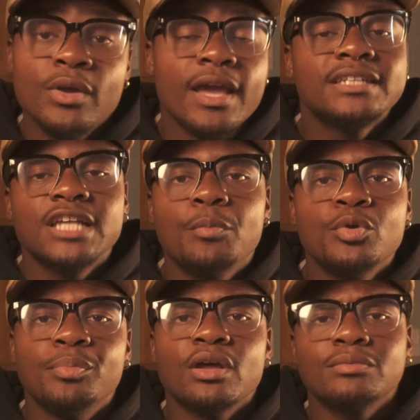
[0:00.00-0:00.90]
is help
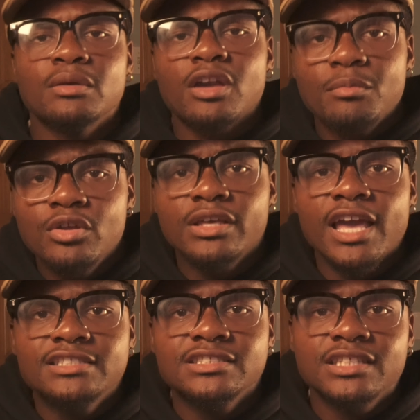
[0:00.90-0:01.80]
you build up the
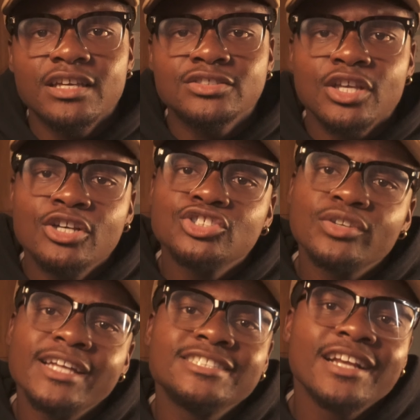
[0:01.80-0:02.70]
communication skills so
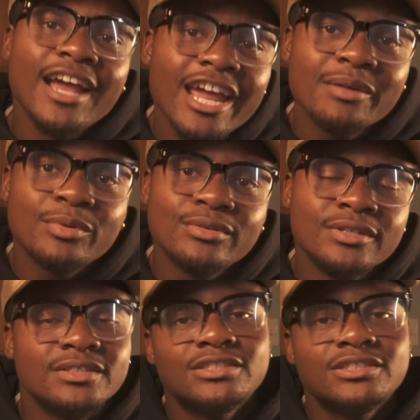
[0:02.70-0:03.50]
that you're able